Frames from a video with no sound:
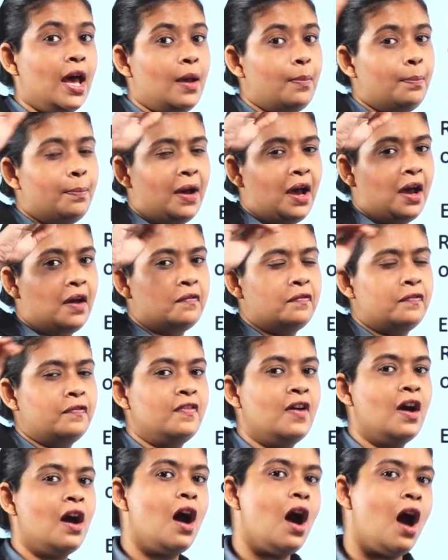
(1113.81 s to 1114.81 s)
above,
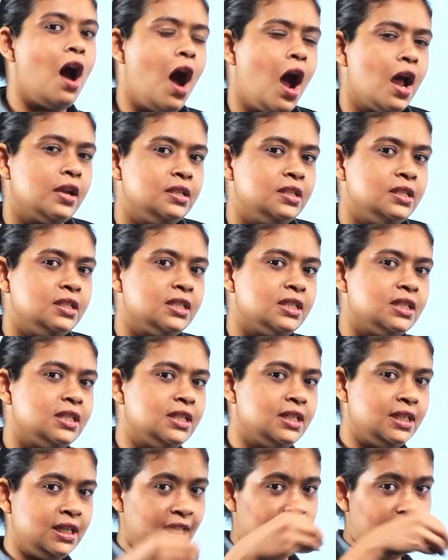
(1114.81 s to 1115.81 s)
under,
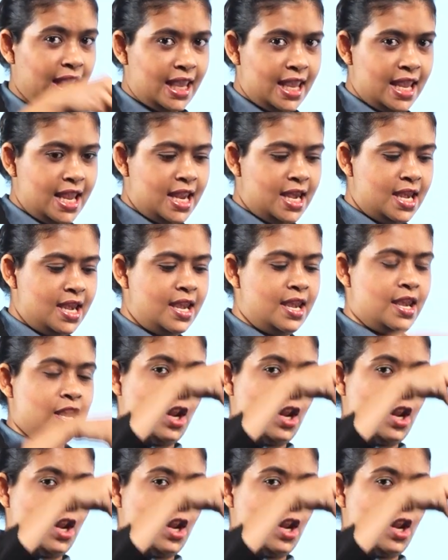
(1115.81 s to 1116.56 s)
in,